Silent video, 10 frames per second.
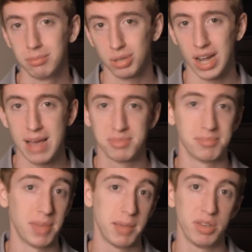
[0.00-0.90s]
Perhaps
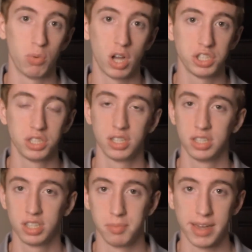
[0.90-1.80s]
maybe
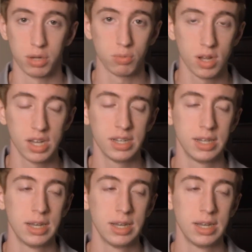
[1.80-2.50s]
Washington can make a run.